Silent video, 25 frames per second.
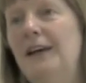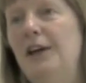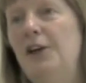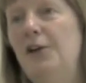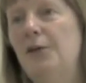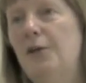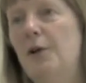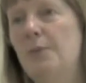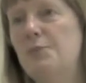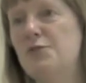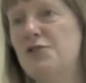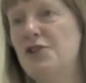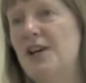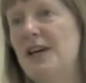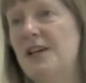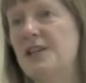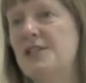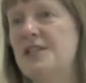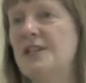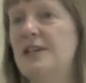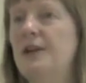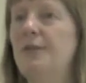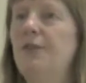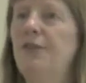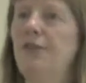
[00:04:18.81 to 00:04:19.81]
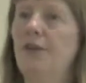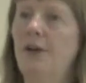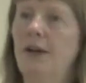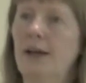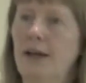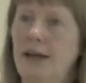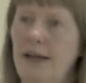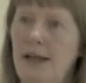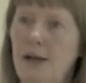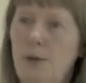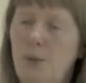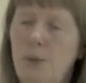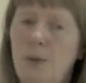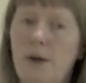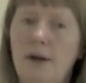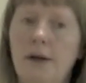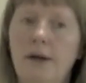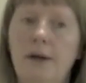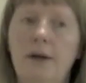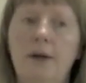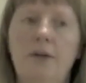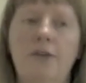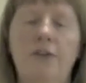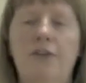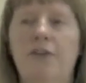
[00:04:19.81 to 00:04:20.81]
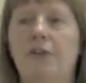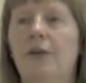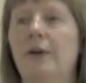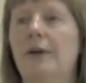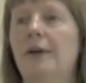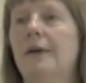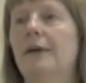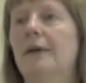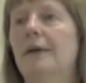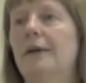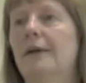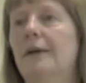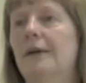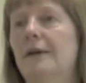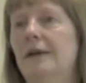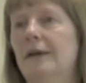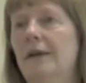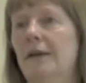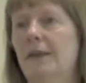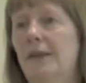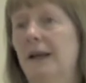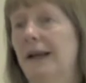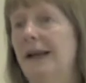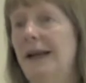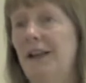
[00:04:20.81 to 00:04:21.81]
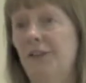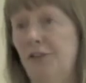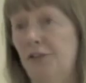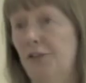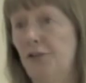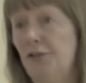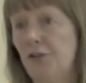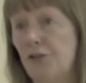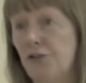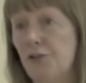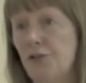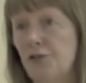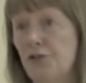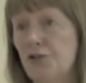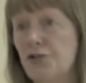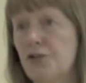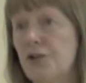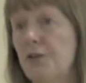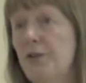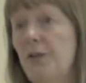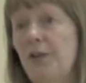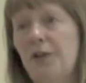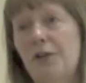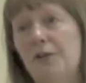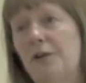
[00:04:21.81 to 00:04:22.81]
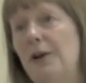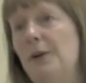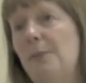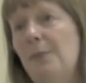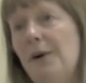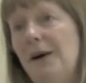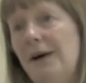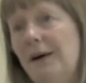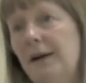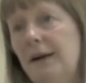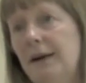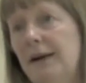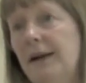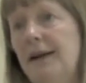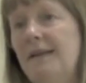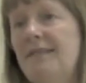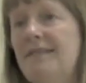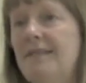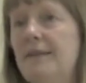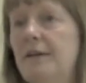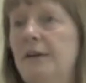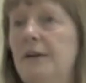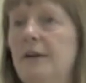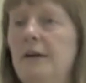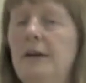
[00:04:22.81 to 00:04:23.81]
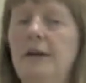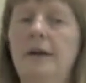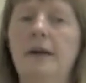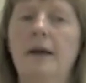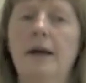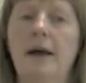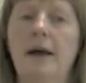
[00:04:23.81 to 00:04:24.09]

Your objectives, your key words, the lesson structure, the three-part lesson,